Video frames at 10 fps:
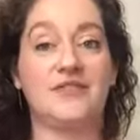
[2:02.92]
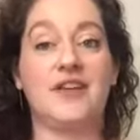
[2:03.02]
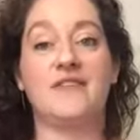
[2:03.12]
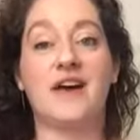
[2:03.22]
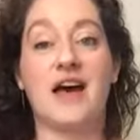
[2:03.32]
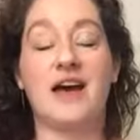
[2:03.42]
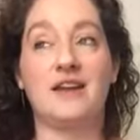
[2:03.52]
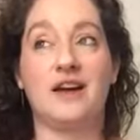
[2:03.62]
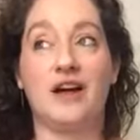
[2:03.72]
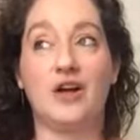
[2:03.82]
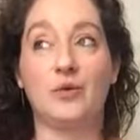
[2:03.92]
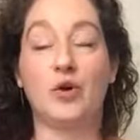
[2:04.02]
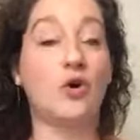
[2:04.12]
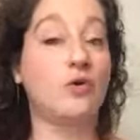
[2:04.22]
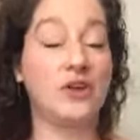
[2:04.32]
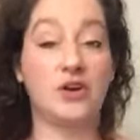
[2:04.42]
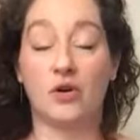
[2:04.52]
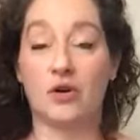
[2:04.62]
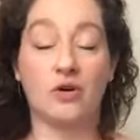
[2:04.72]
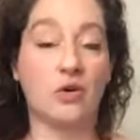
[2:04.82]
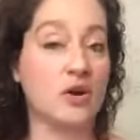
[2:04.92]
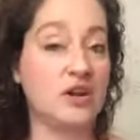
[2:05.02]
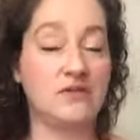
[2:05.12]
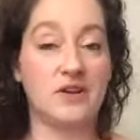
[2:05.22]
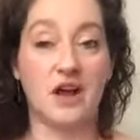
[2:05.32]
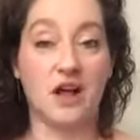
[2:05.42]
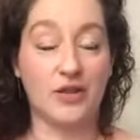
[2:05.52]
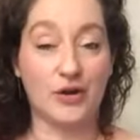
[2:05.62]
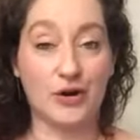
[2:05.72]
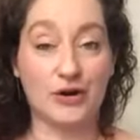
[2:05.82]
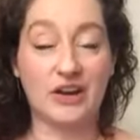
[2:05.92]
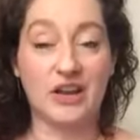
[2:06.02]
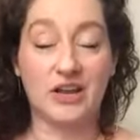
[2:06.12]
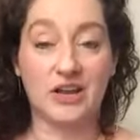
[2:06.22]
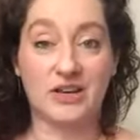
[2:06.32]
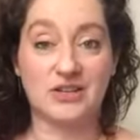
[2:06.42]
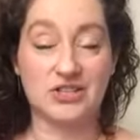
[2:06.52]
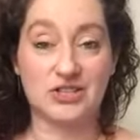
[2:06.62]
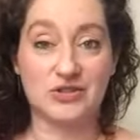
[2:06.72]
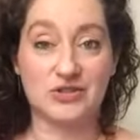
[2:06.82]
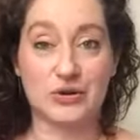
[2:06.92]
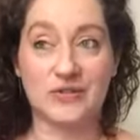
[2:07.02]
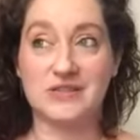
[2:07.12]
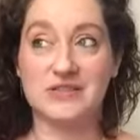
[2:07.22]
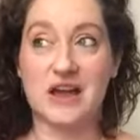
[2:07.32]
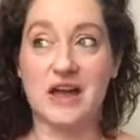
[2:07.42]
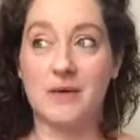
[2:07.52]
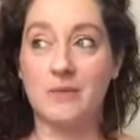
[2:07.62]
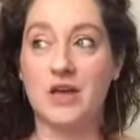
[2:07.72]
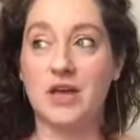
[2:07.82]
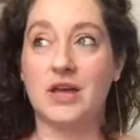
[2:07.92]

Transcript: they've had COVID or even other conditions during this time.